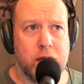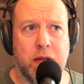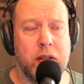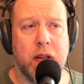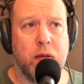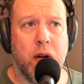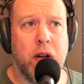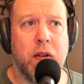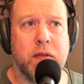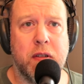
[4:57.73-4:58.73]
you know, quite
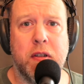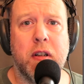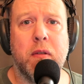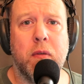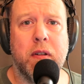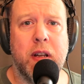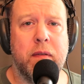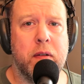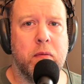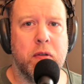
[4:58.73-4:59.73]
often you're going to want if
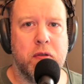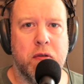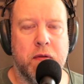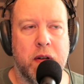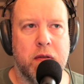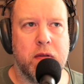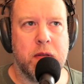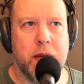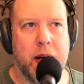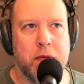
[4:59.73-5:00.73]
you want your vocal to
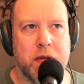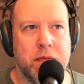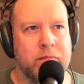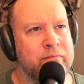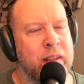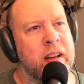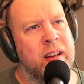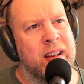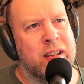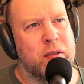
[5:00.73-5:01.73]
be able to
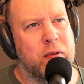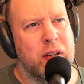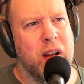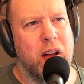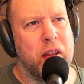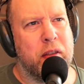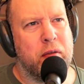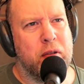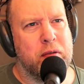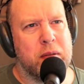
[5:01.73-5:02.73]
sort of cut
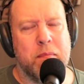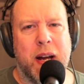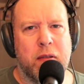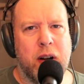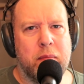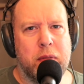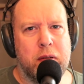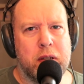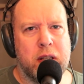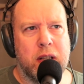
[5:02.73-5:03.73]
through some background
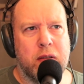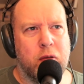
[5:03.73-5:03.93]
music, or